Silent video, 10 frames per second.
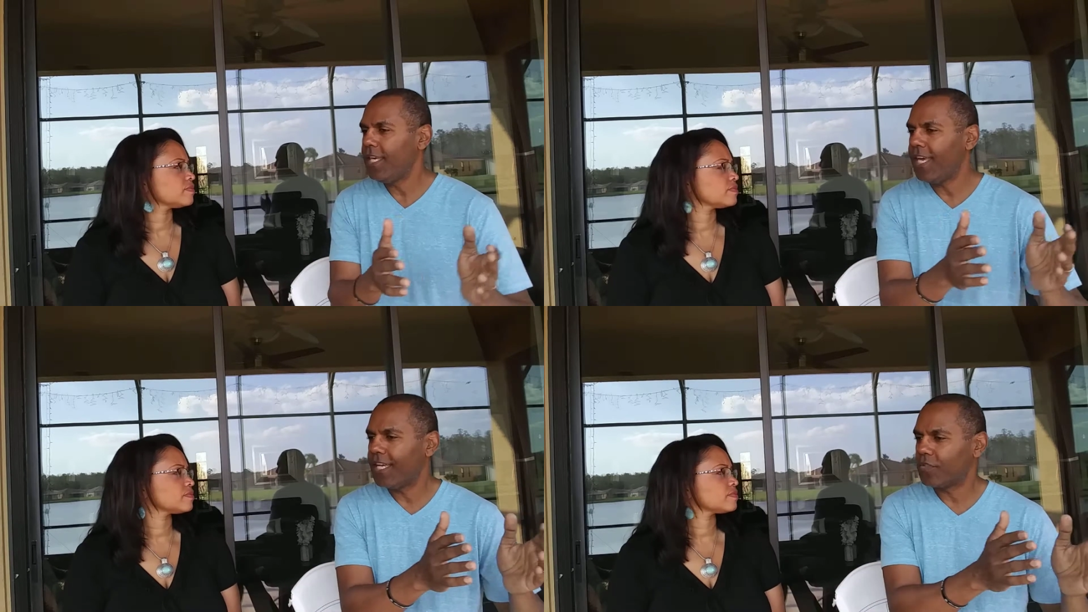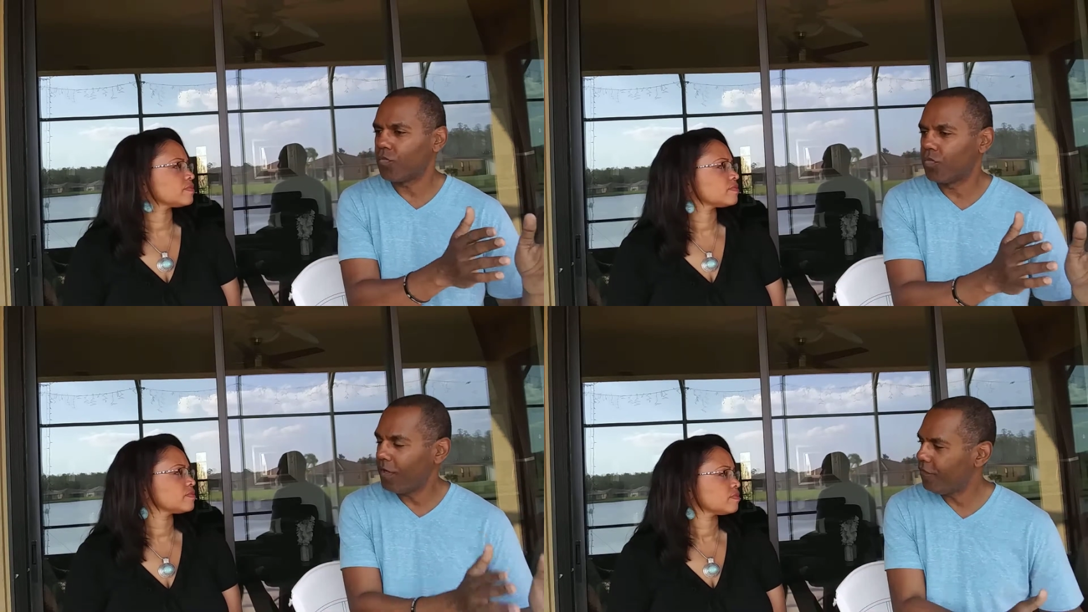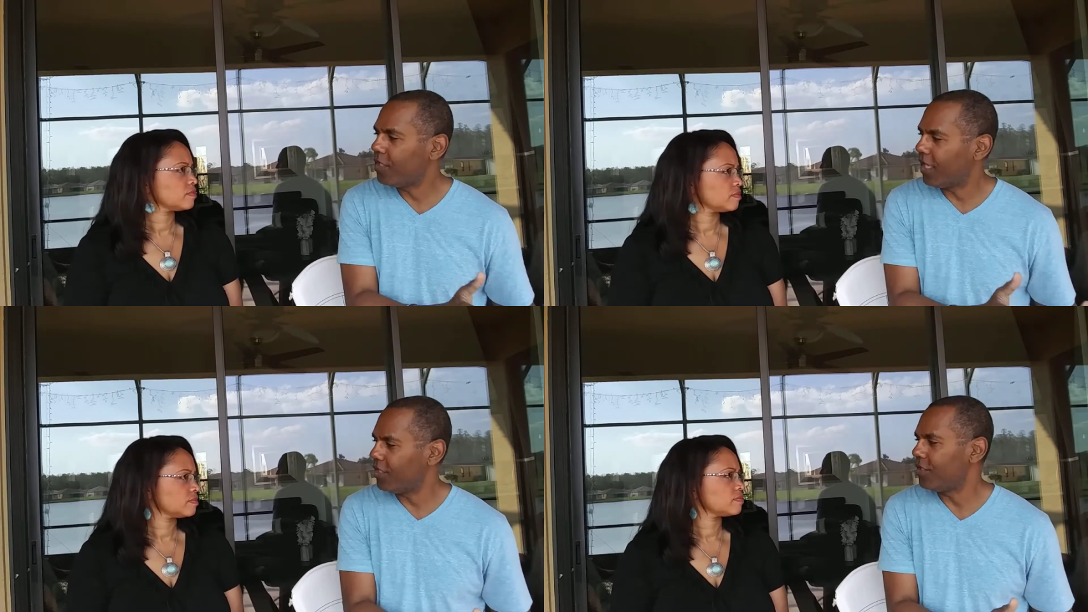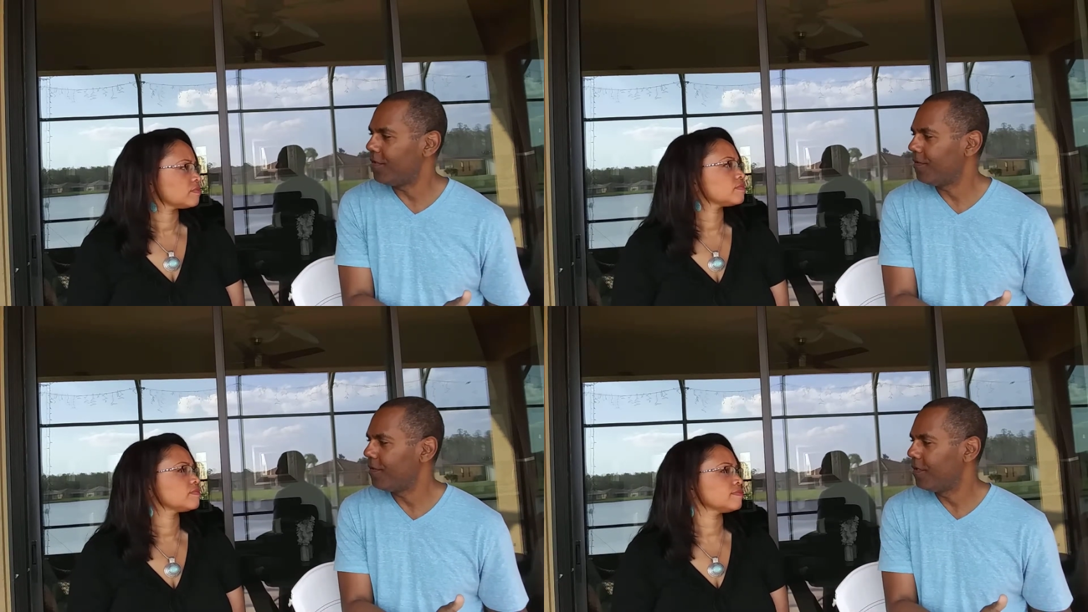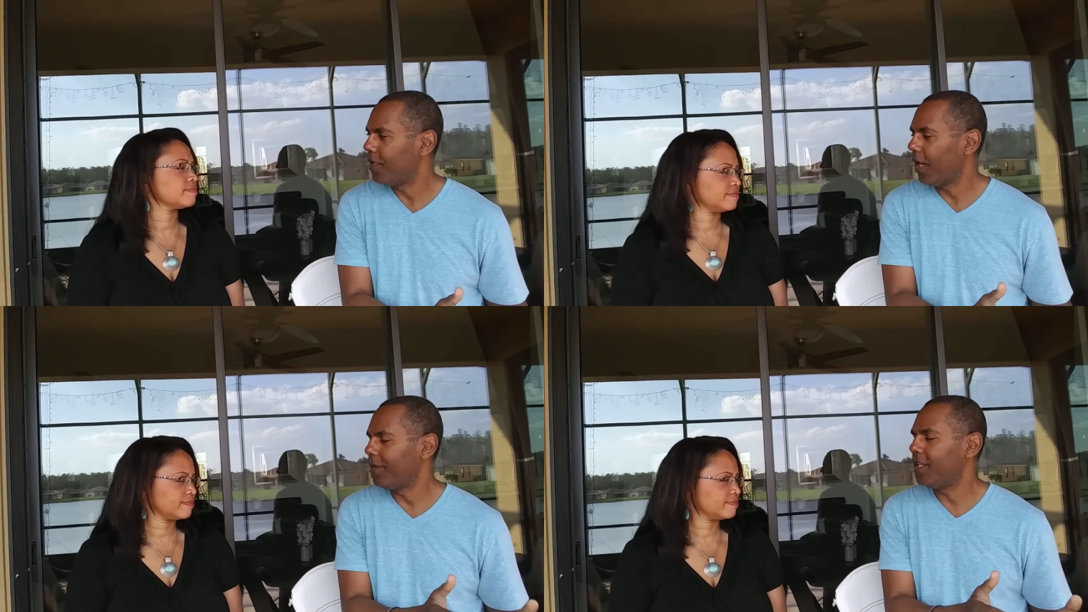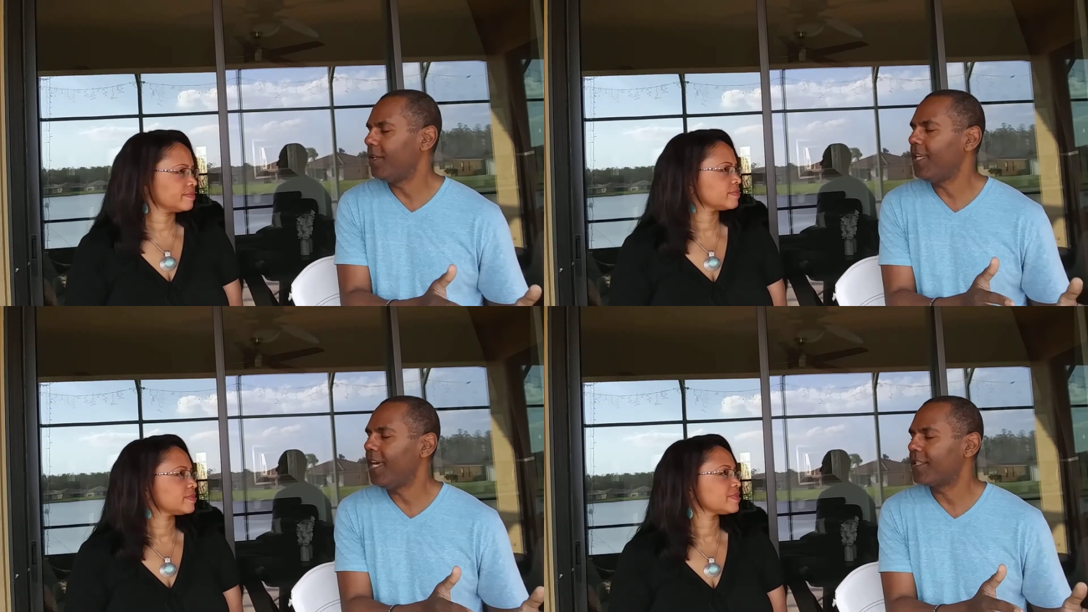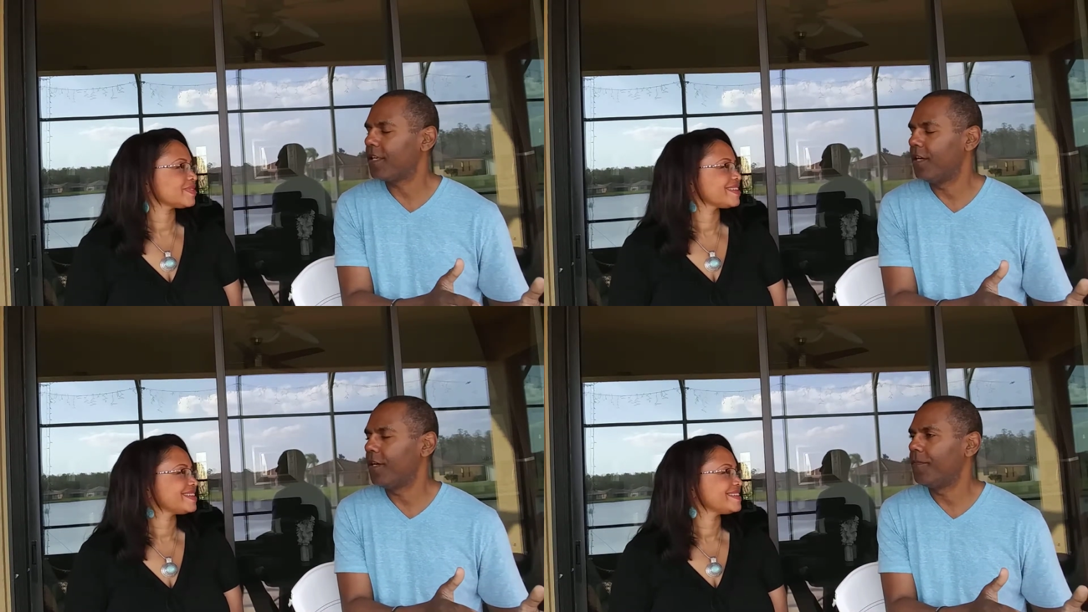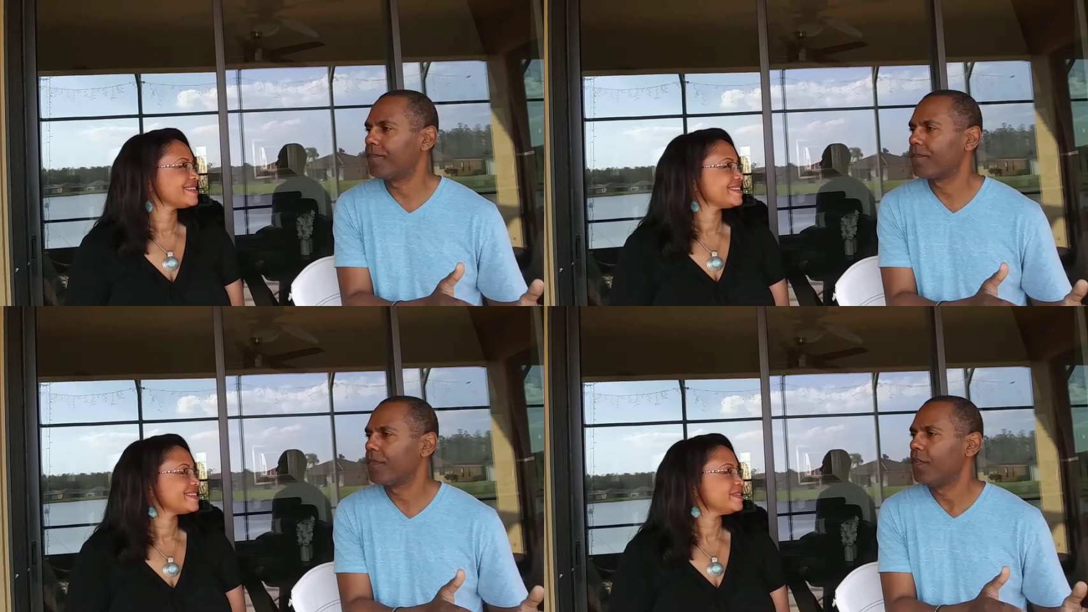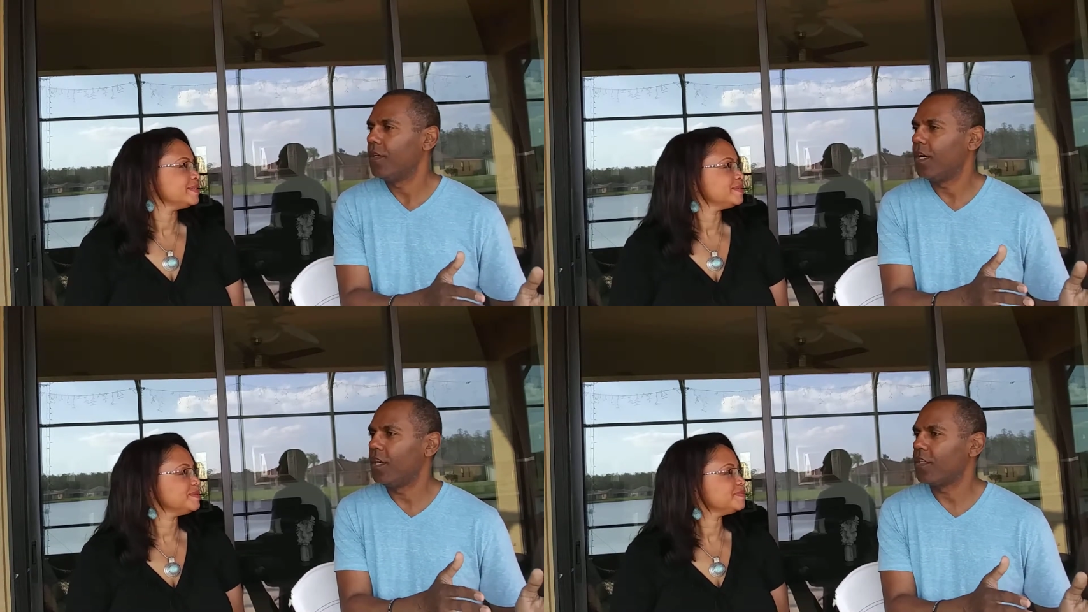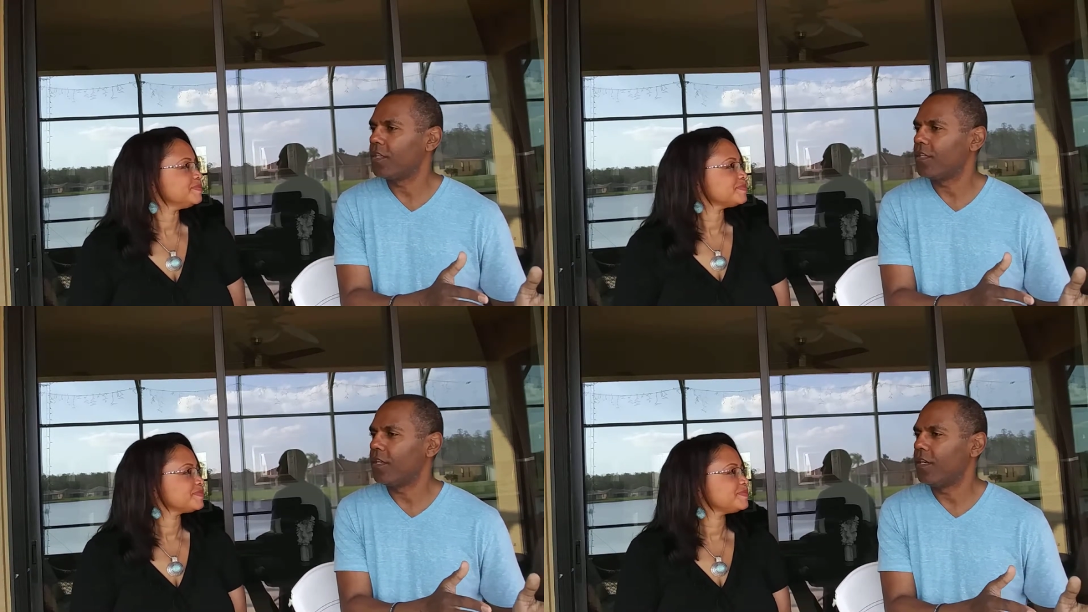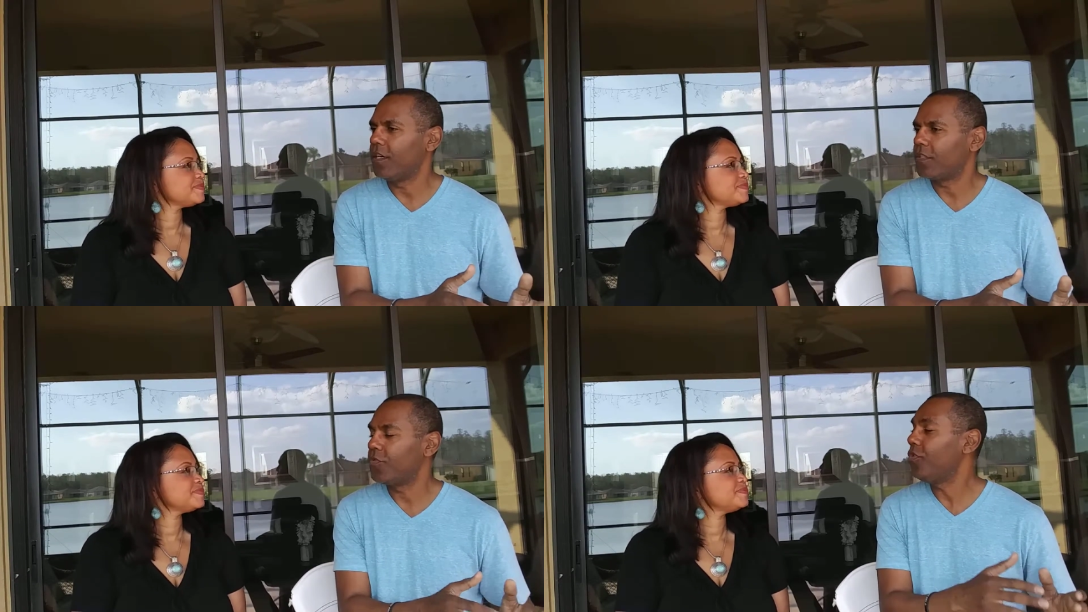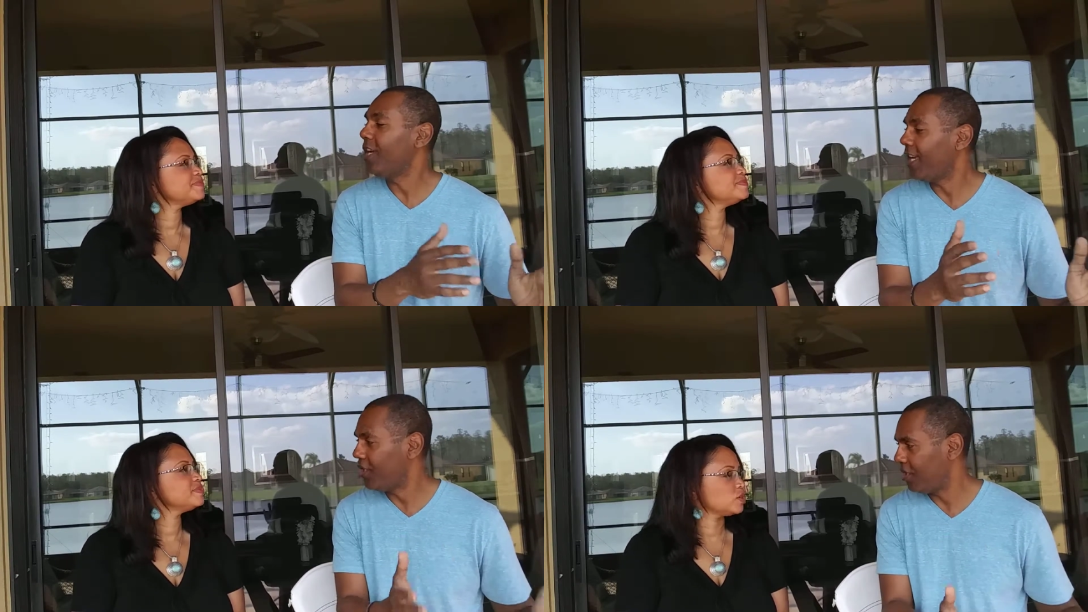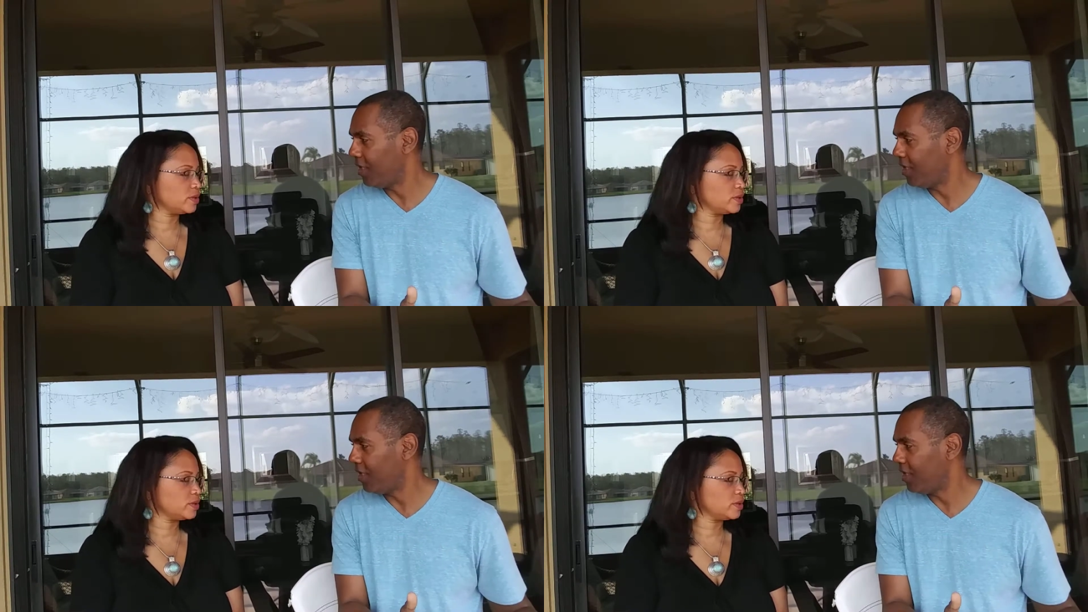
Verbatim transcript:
Speaker 1: he has revelation. I mm-hmm. mean, uh, he has um, uh, uh, creation.